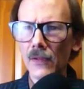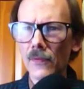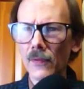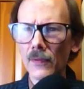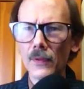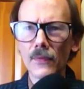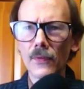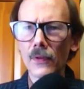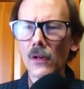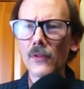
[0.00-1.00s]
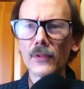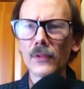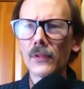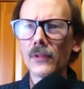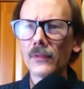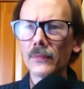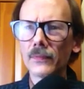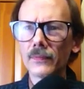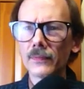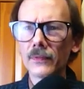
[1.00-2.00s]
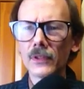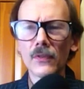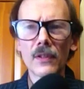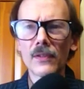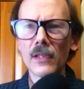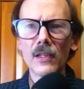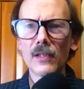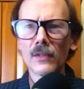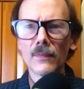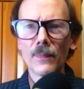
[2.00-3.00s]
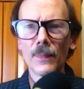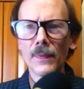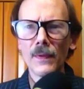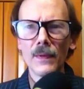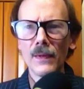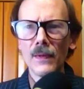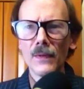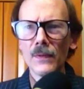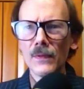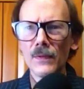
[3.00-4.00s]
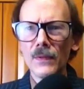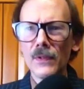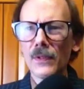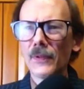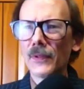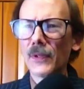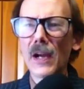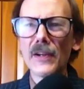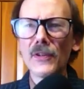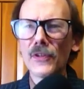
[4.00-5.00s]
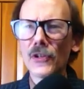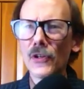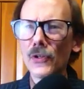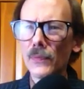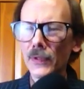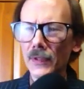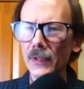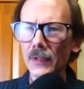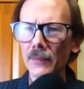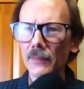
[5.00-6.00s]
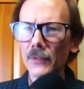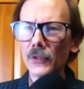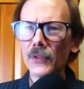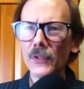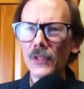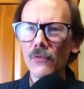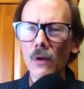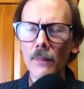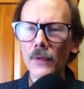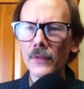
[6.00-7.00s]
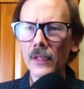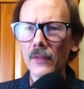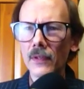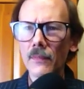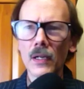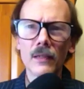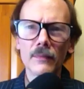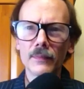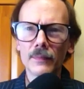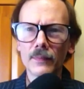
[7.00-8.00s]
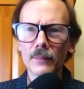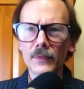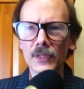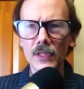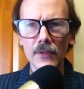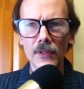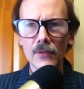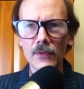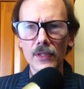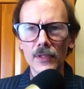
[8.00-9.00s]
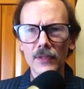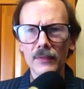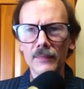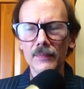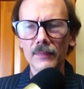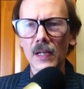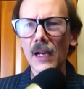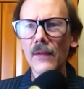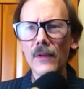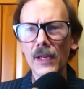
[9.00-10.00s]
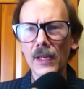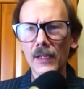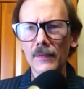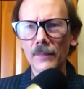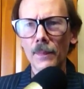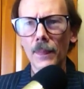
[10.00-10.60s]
for all their little, so that they can, their Iron Dome, and they're building these weapons that they bomb Syria with and Iran.